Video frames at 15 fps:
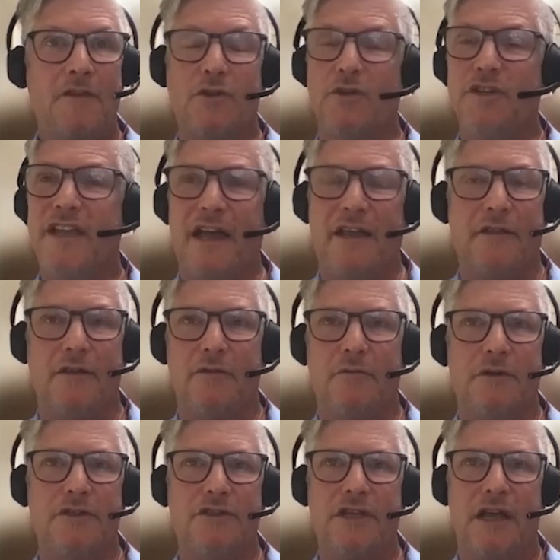So yeah, there
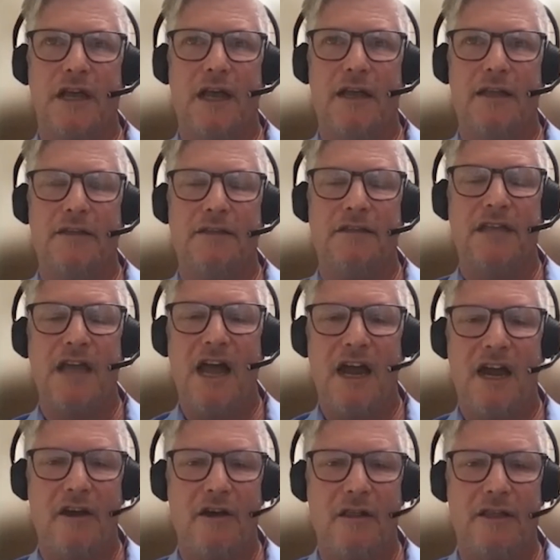was
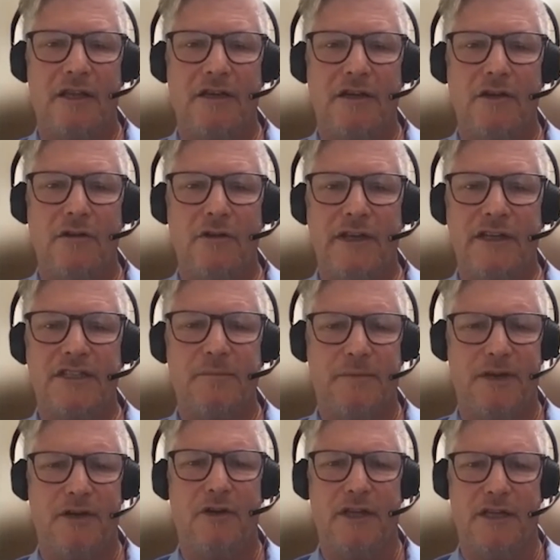entirely new
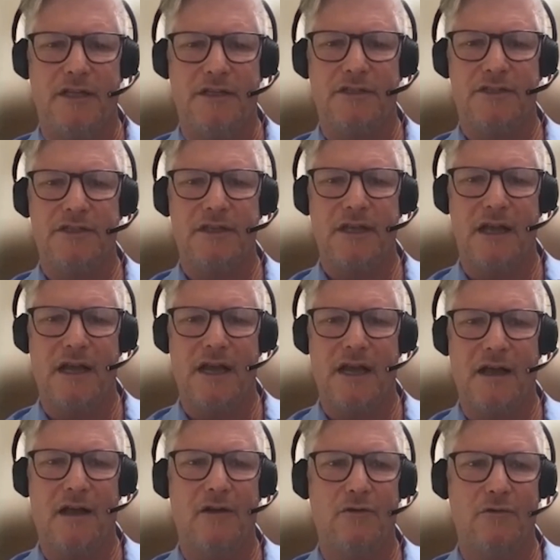experience
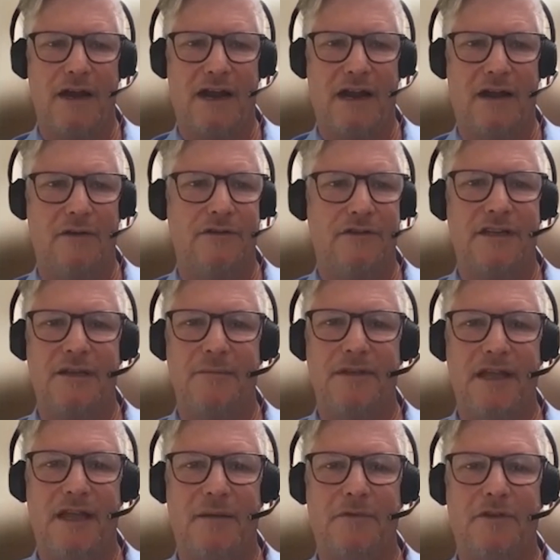around
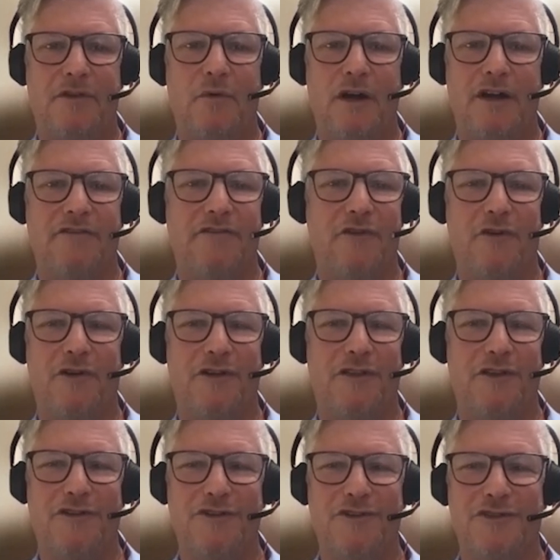TPM24, and
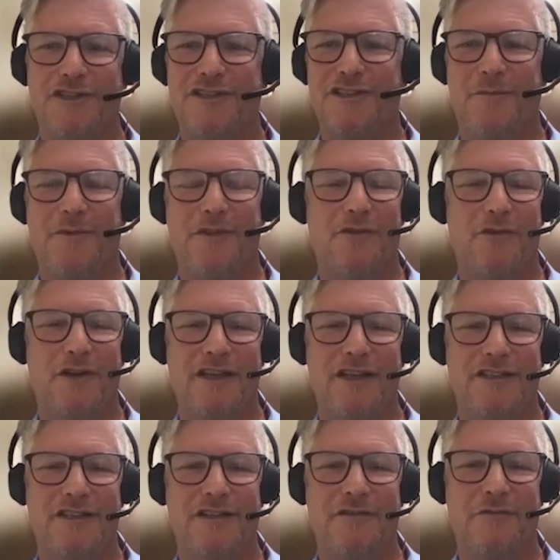those are just some of the
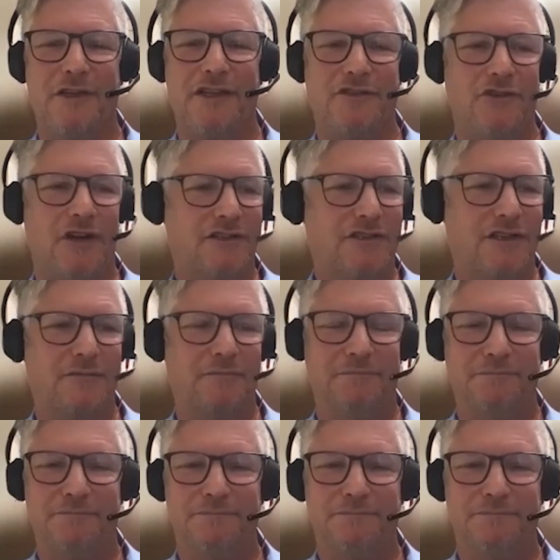ways that we addressed it.